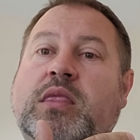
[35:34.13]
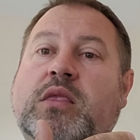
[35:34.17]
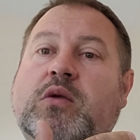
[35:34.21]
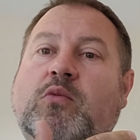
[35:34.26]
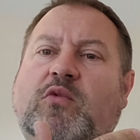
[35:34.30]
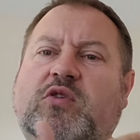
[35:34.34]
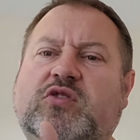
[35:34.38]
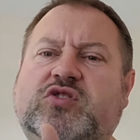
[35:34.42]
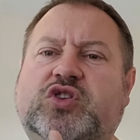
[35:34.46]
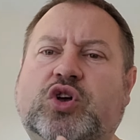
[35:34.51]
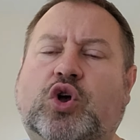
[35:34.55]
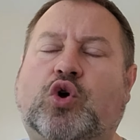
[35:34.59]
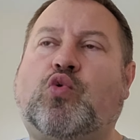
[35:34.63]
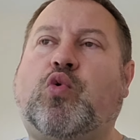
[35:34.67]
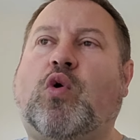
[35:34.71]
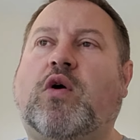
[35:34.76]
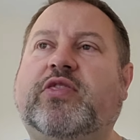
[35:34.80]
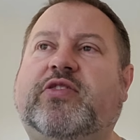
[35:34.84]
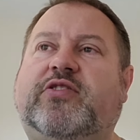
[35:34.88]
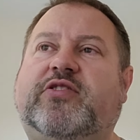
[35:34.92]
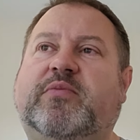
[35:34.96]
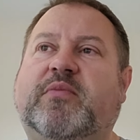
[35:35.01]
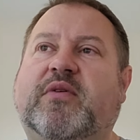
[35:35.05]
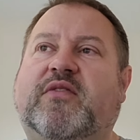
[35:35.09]
What's the
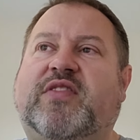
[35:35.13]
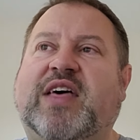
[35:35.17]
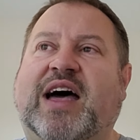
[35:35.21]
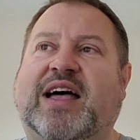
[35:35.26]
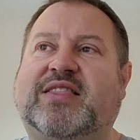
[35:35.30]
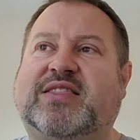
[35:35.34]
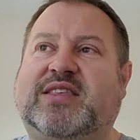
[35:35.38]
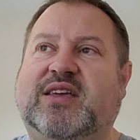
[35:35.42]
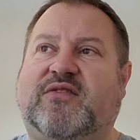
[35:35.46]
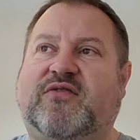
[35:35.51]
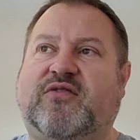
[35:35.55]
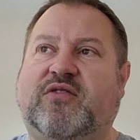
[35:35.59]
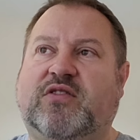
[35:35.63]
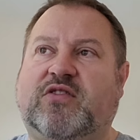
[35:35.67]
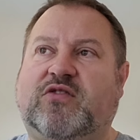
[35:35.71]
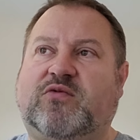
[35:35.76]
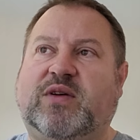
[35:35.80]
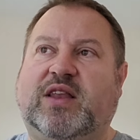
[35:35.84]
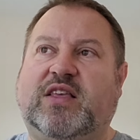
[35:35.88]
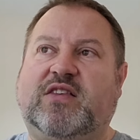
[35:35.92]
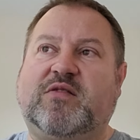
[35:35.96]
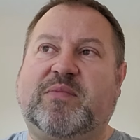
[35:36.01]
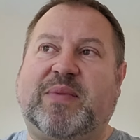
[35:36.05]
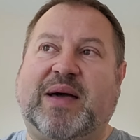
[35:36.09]
quantum of that difference?
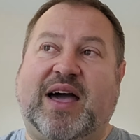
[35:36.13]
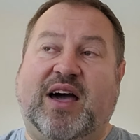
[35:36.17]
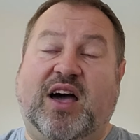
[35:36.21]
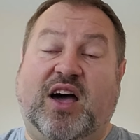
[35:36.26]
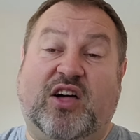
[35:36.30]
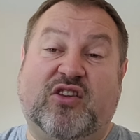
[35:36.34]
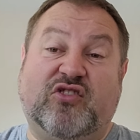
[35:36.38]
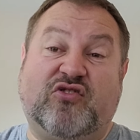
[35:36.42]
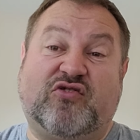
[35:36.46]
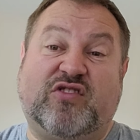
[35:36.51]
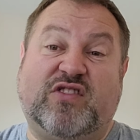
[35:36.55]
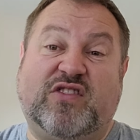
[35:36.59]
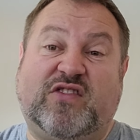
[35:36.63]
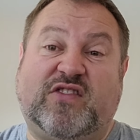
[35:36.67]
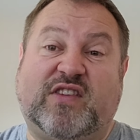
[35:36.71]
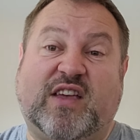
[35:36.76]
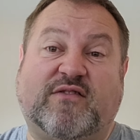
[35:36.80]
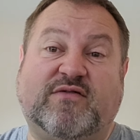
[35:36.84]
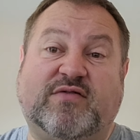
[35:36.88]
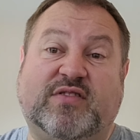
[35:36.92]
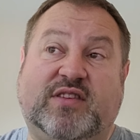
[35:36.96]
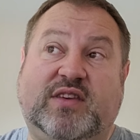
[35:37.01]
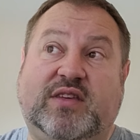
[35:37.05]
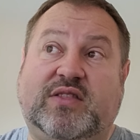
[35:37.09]
Well, it's about
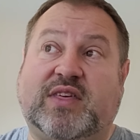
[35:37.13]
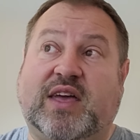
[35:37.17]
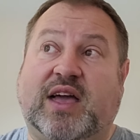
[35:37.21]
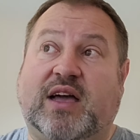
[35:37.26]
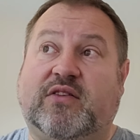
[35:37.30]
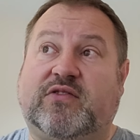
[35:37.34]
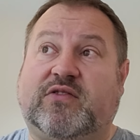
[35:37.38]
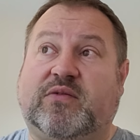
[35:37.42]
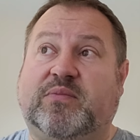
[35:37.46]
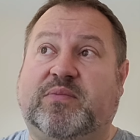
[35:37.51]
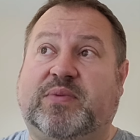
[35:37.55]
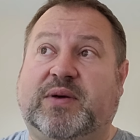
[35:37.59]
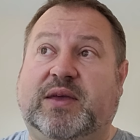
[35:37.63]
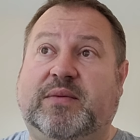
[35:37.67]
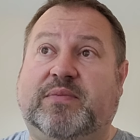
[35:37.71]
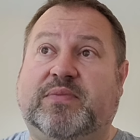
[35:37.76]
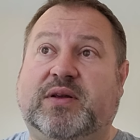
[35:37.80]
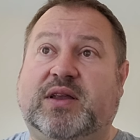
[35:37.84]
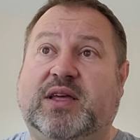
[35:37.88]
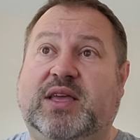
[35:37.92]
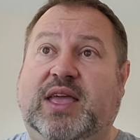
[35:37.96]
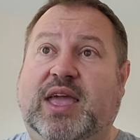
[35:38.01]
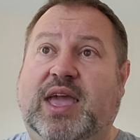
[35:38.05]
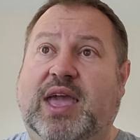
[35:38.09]
170,000
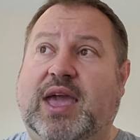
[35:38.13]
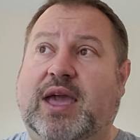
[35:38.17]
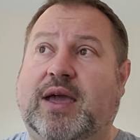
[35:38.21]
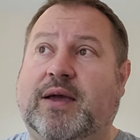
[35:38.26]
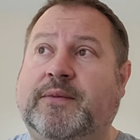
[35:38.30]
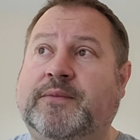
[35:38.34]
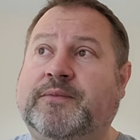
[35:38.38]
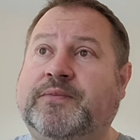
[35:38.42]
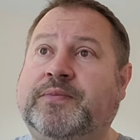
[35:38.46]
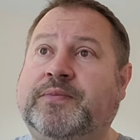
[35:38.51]
people a year.